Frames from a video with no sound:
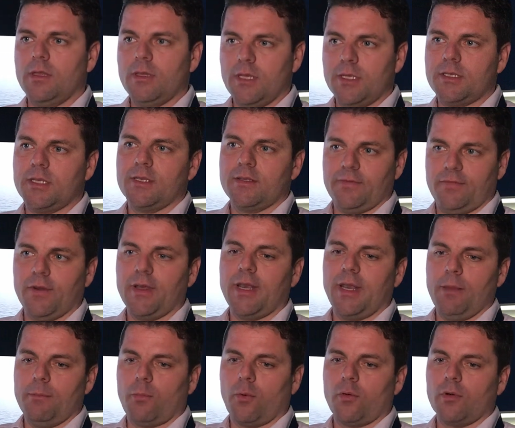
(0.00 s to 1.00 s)
This is
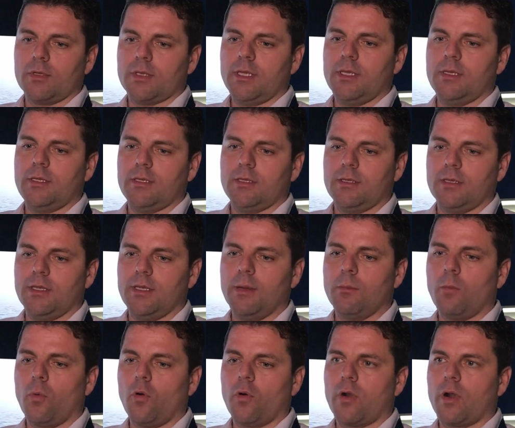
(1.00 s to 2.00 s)
very important. The
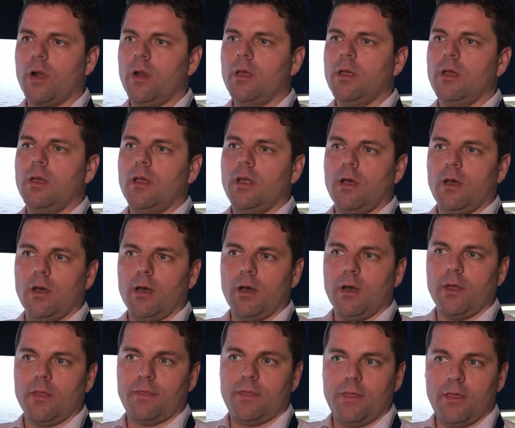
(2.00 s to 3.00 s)
more
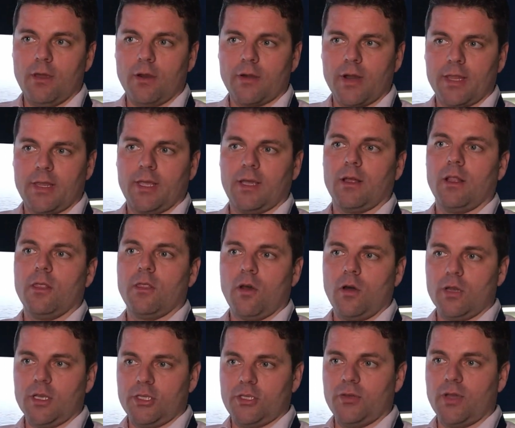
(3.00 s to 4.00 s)
theoretical
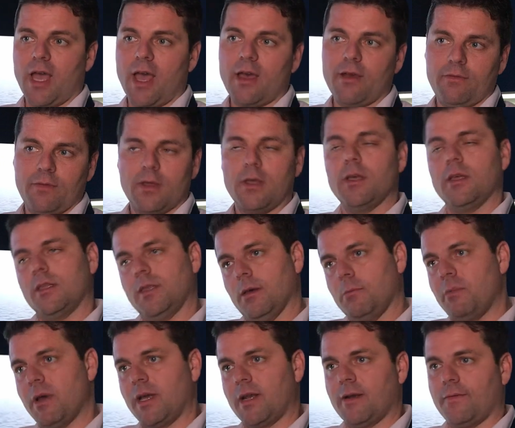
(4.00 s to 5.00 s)
knowledge you have, the
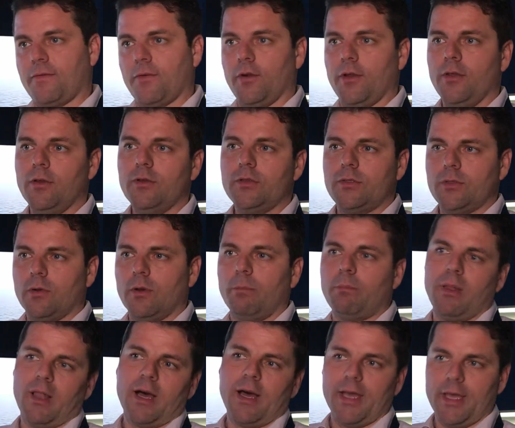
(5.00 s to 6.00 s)
better for you to
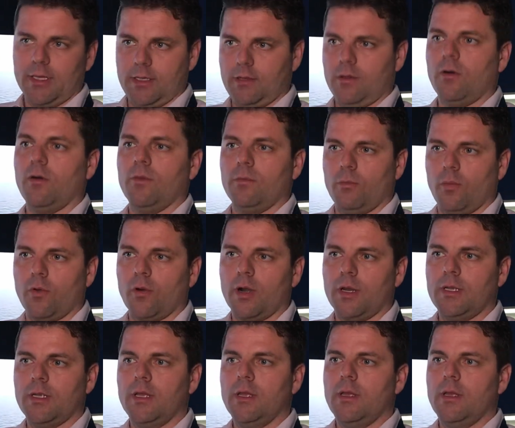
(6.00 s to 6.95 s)
apply it on board